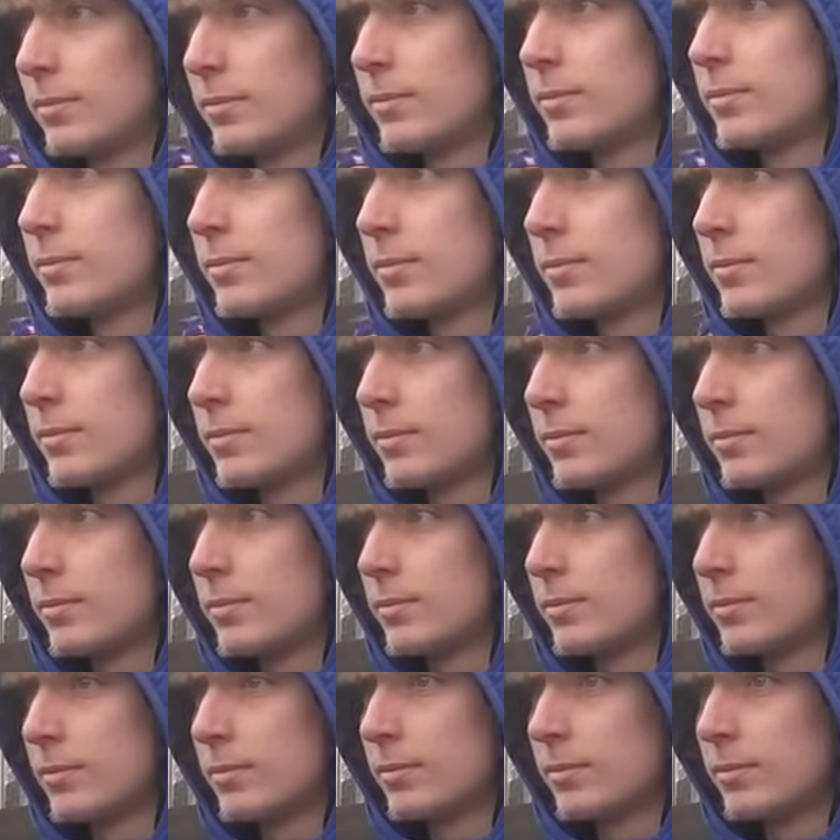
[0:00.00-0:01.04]

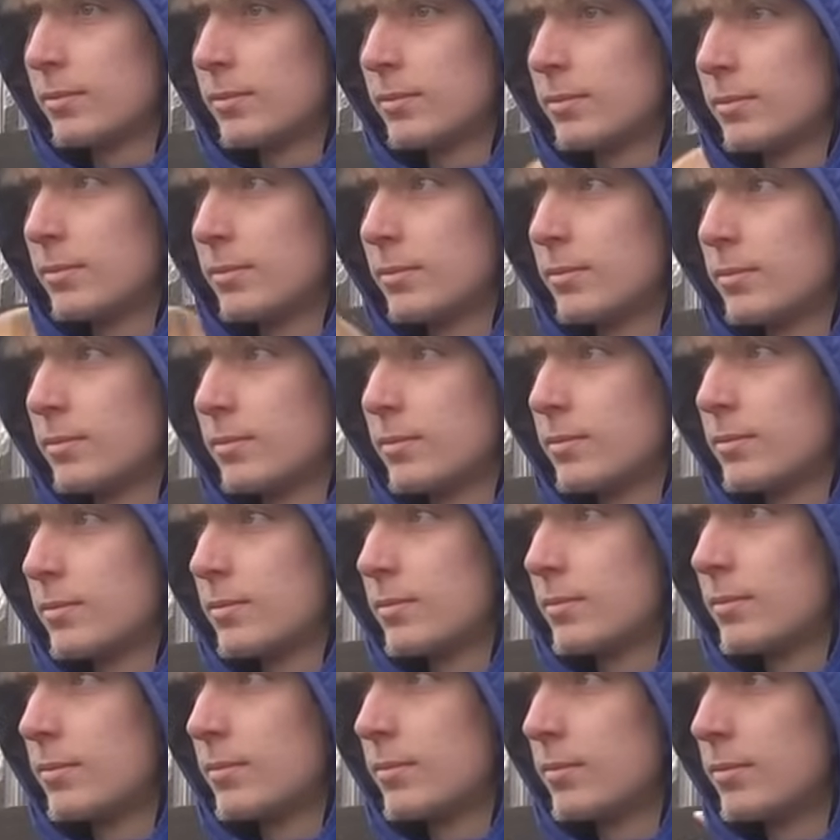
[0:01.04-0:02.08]

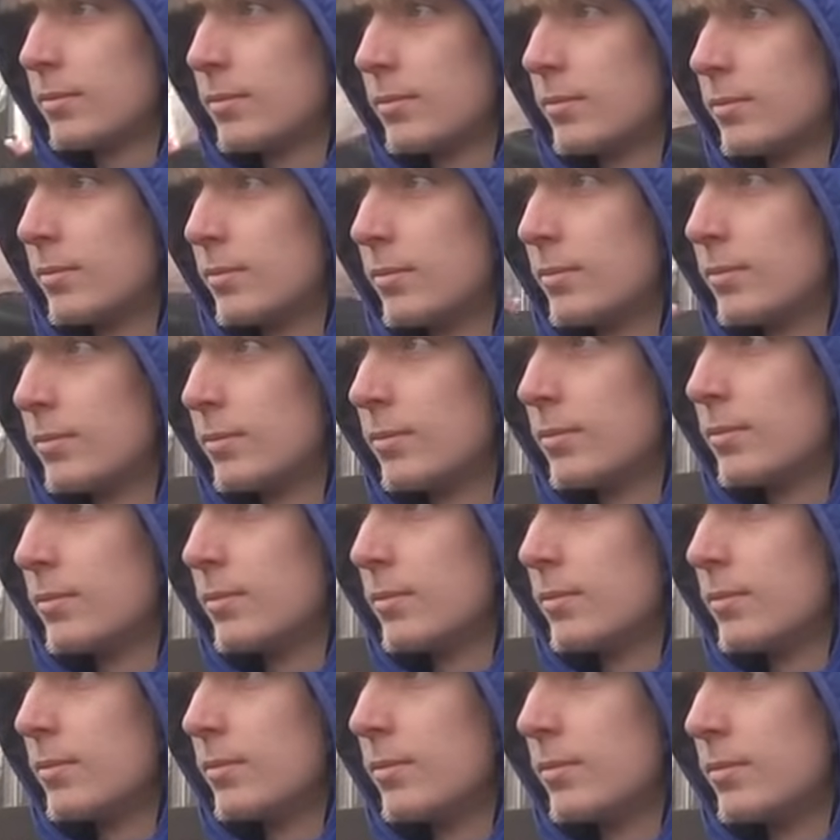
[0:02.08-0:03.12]

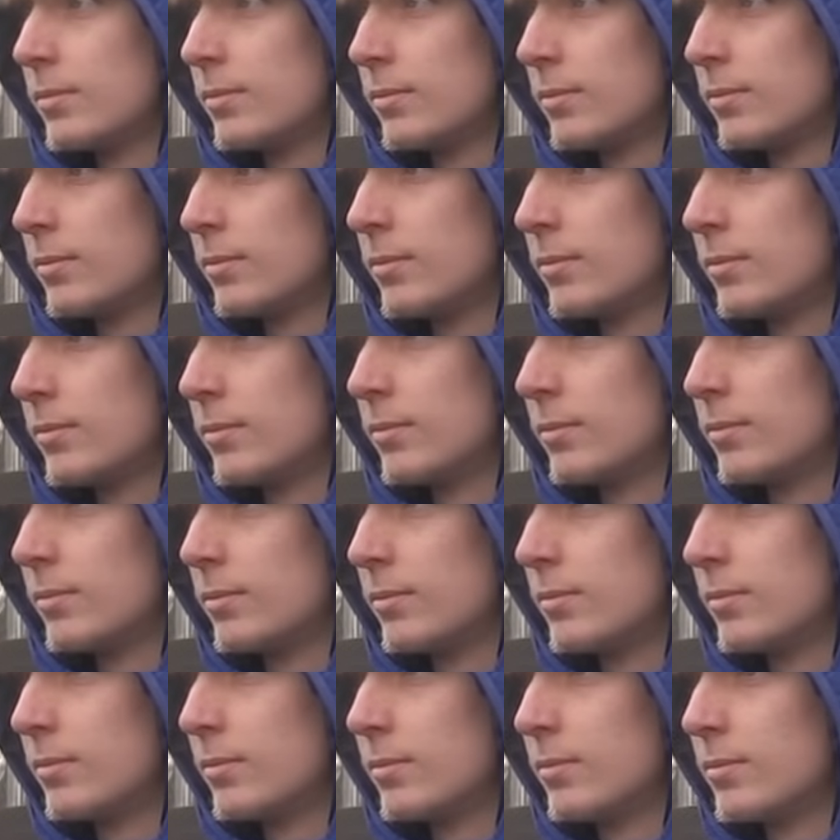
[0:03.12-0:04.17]

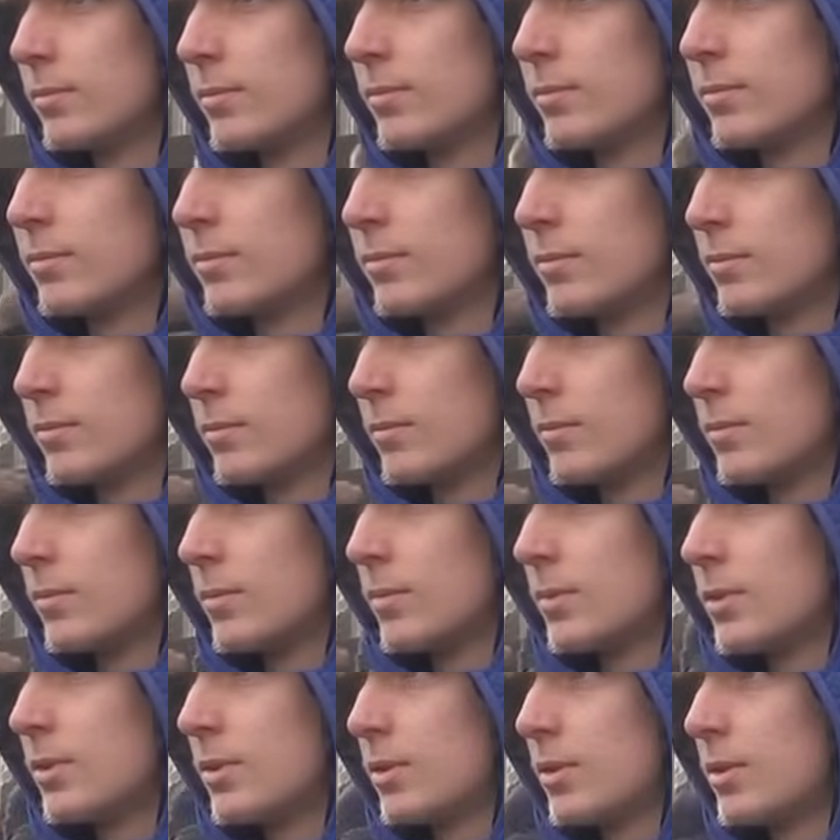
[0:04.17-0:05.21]

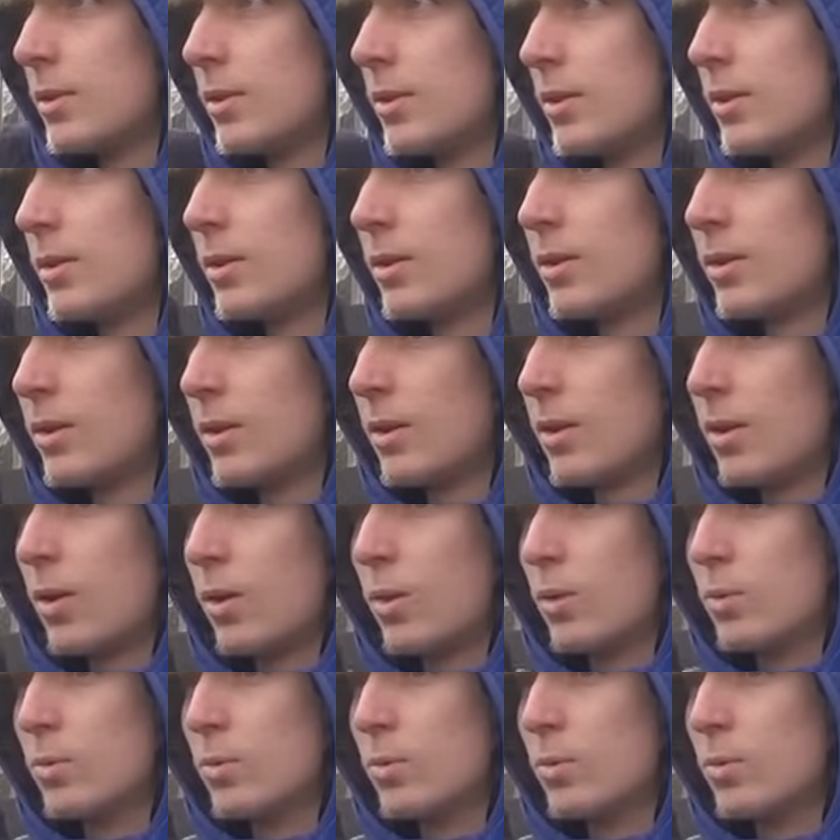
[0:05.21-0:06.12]
(not speaking)